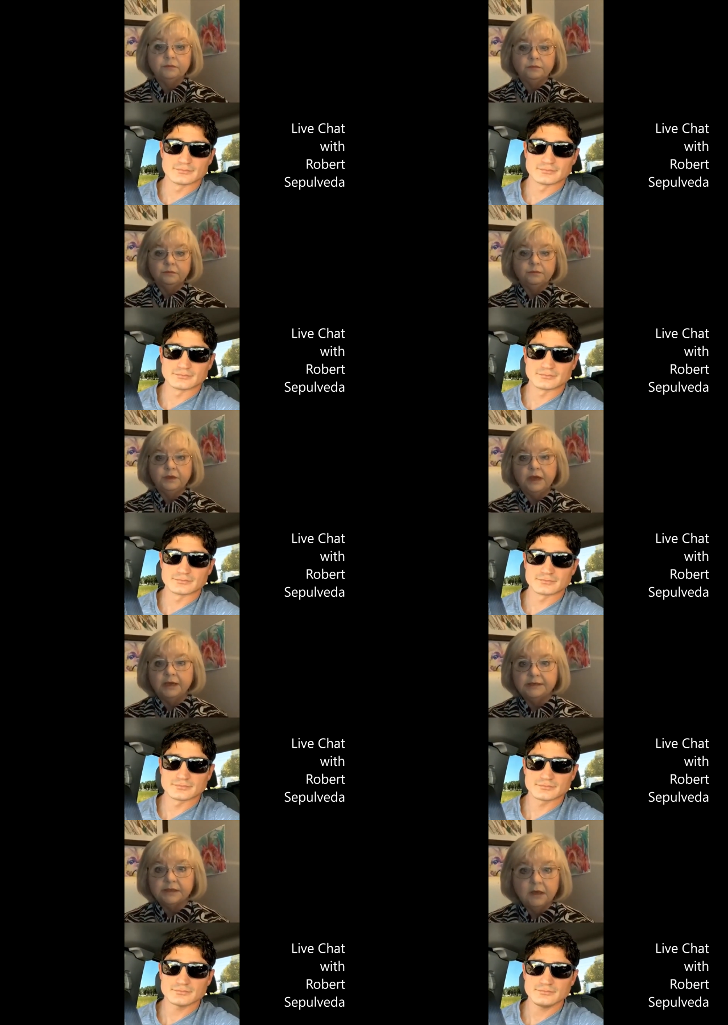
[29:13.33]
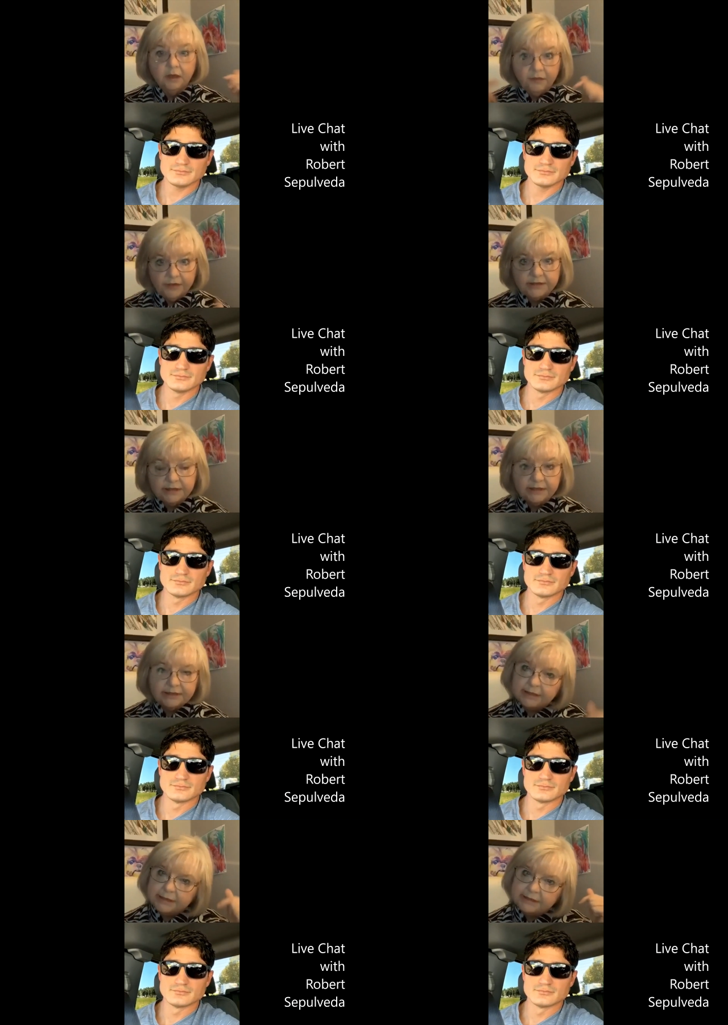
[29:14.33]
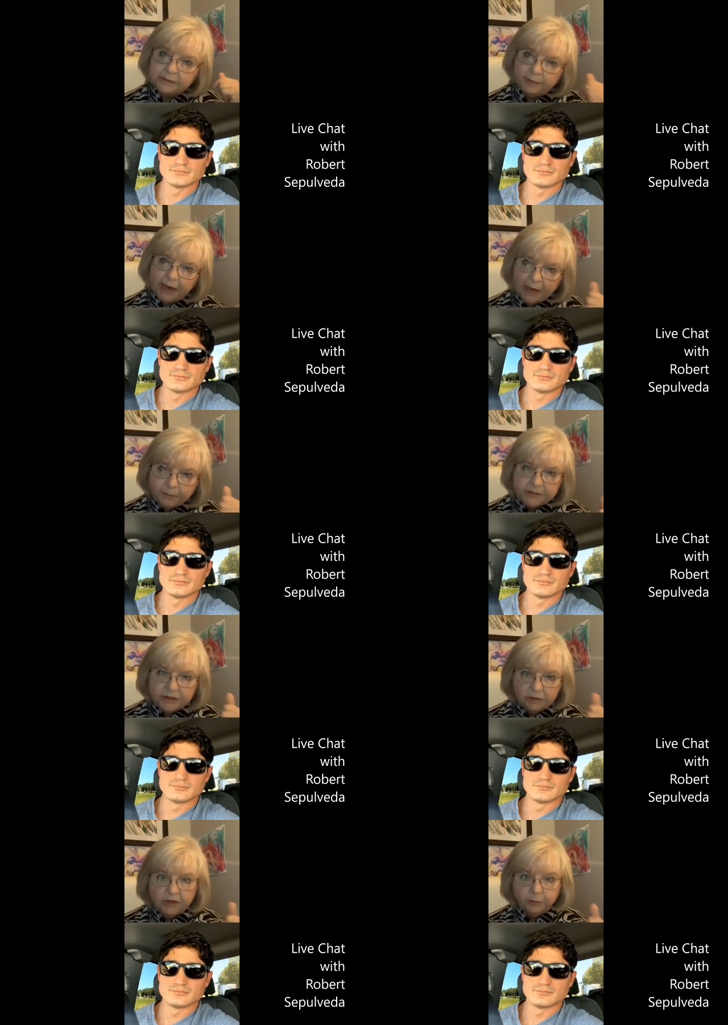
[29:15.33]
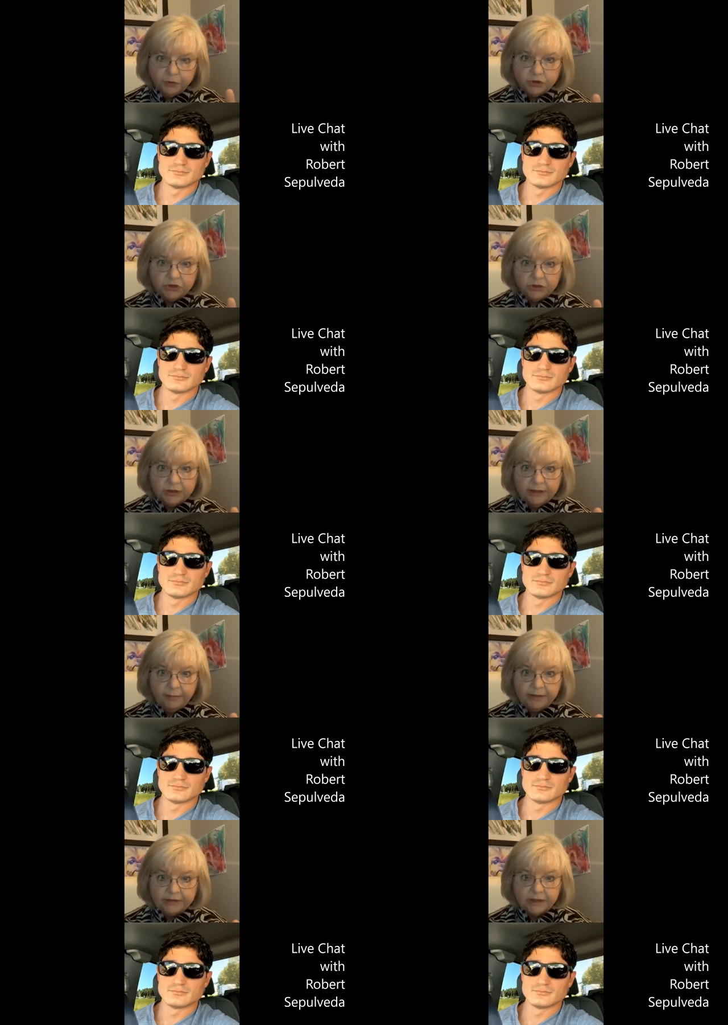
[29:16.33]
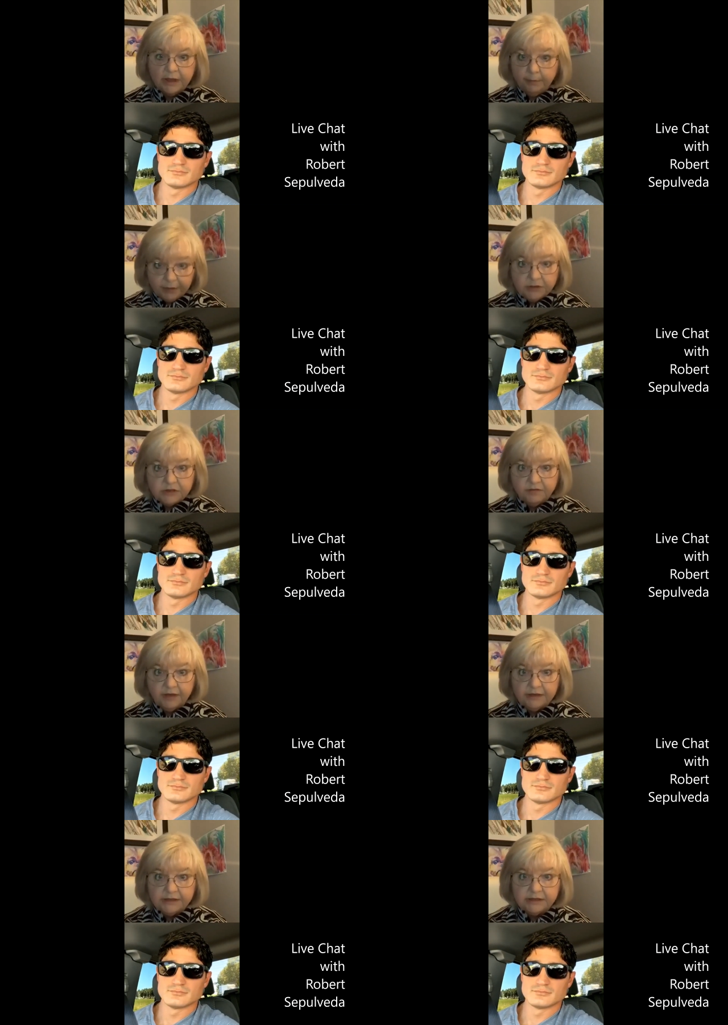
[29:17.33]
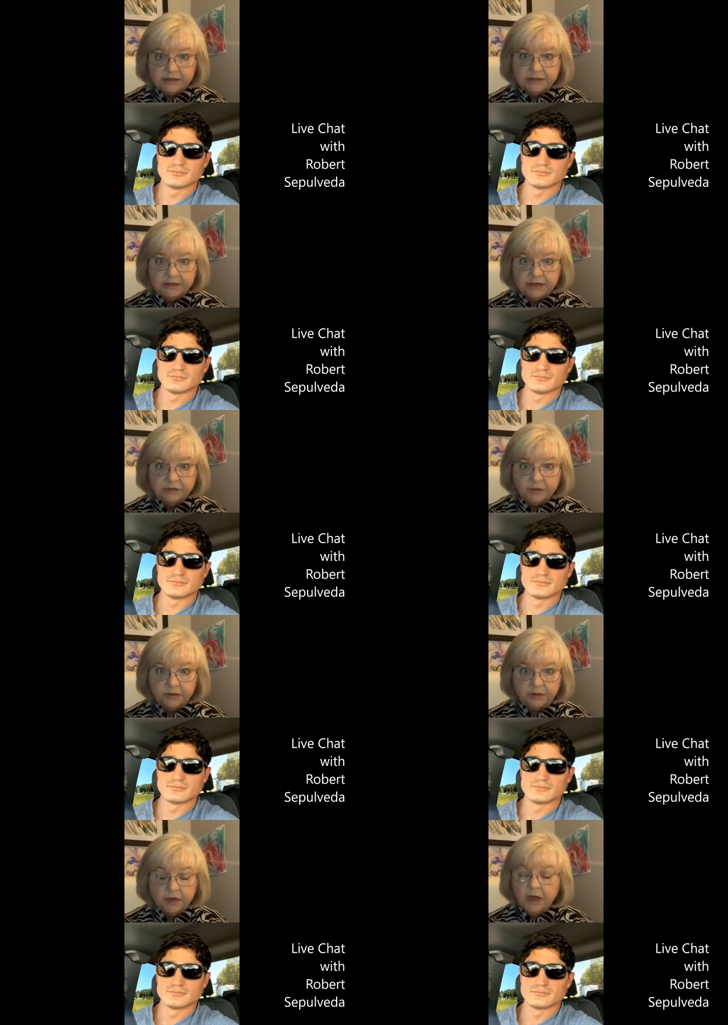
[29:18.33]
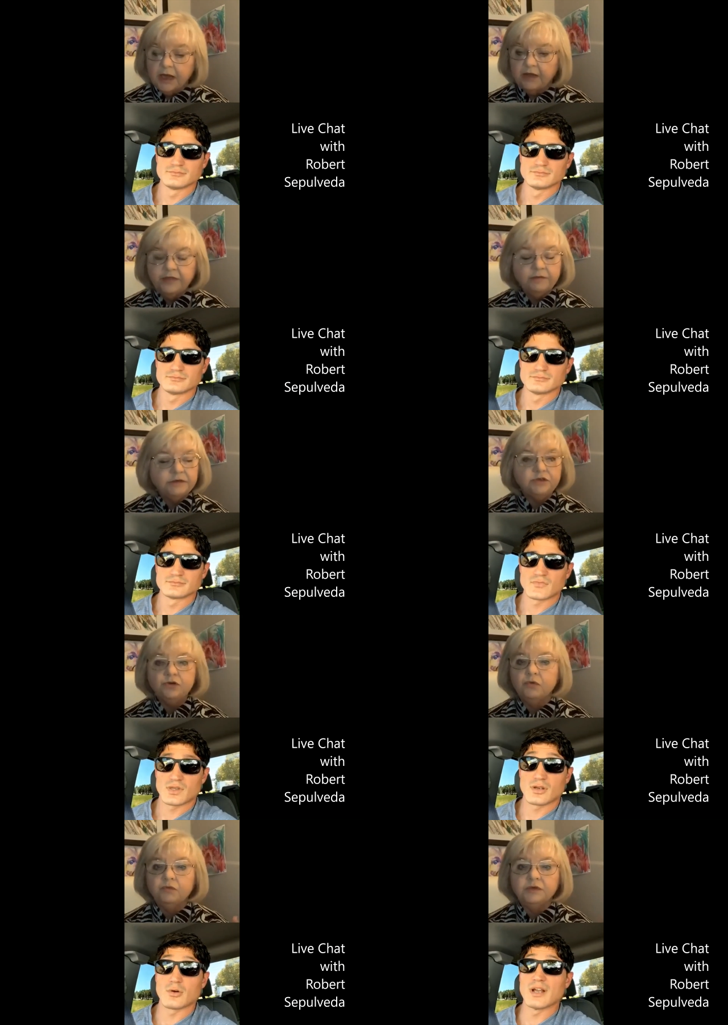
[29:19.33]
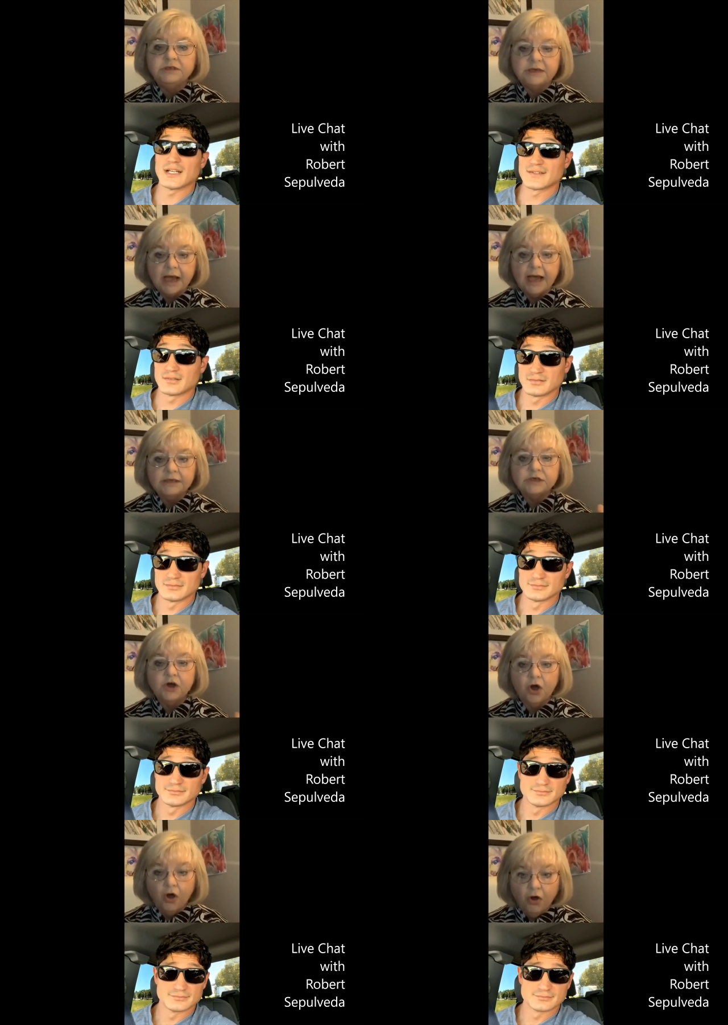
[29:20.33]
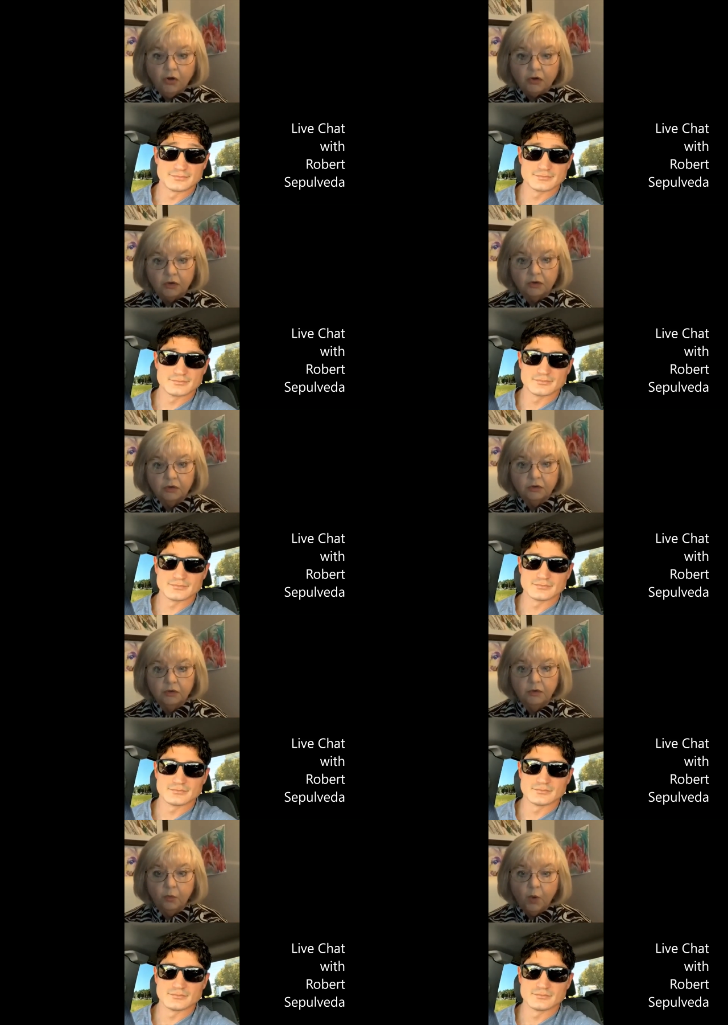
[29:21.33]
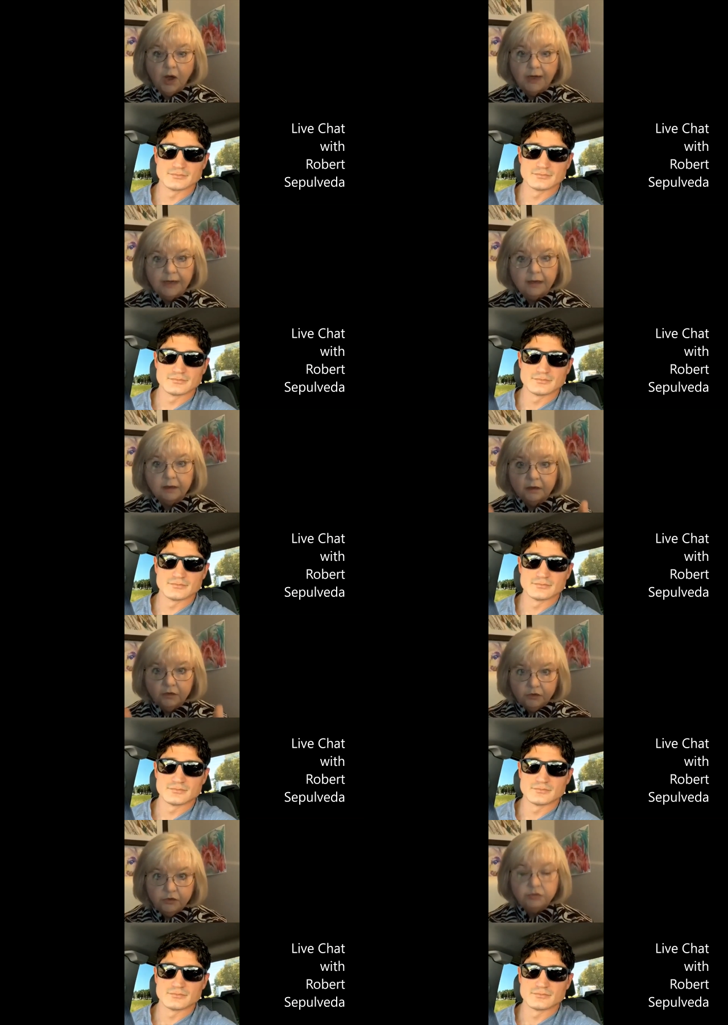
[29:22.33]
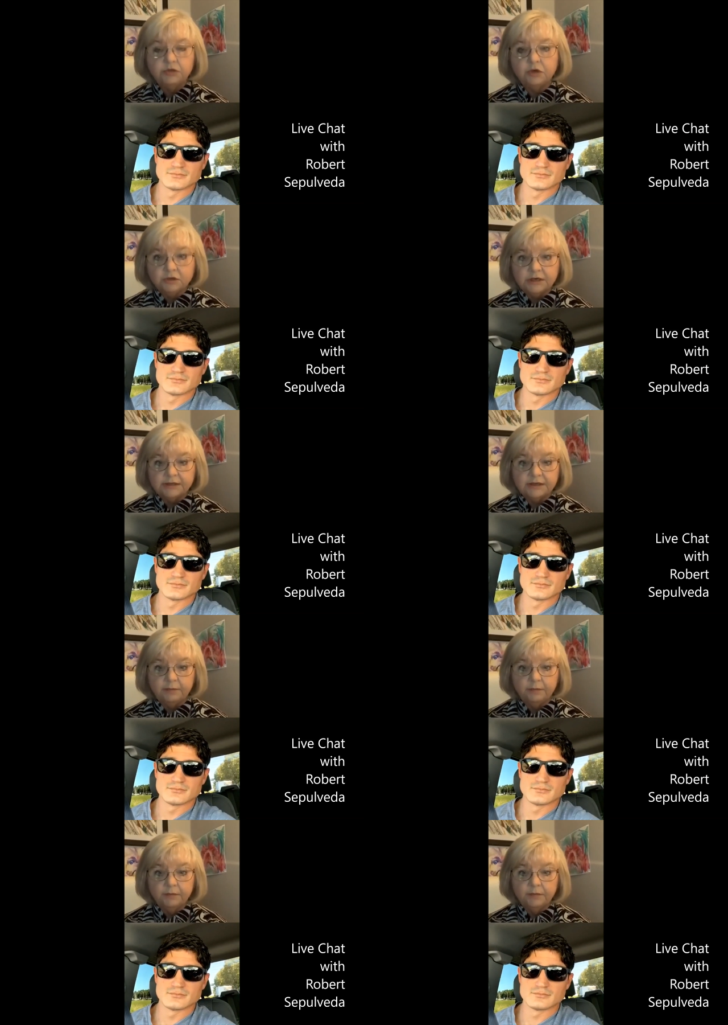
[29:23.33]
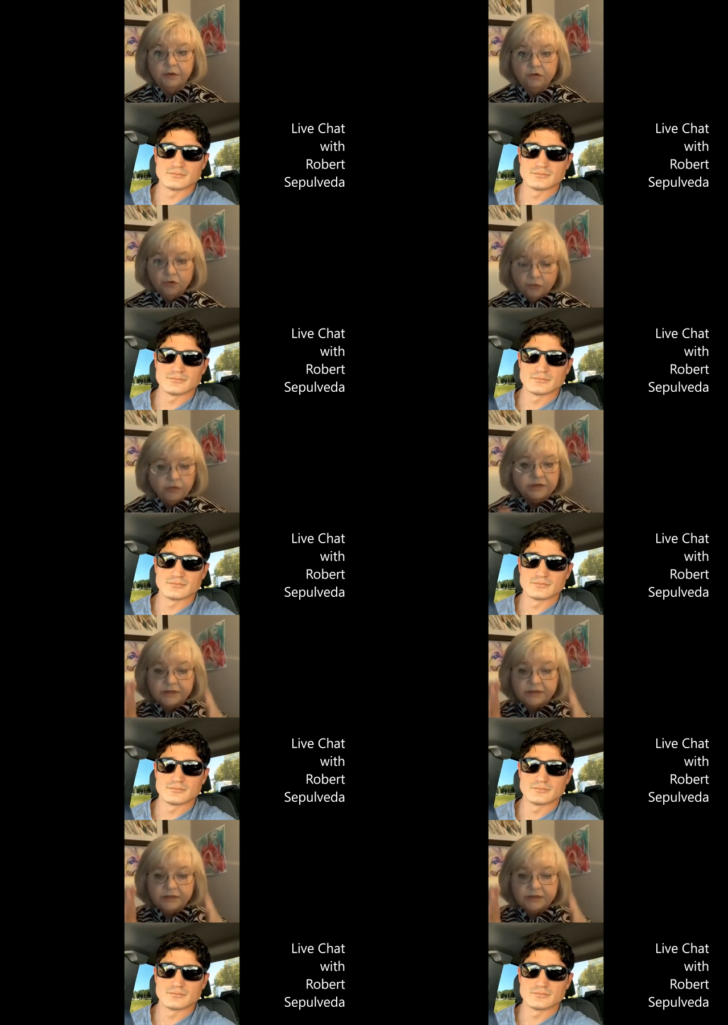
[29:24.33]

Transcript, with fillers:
Speaker 1: guys, these are nice guys that's been absolutely pushed to the limit because they've had this to contend with. And there is no reason at all why you should contact him. No reason.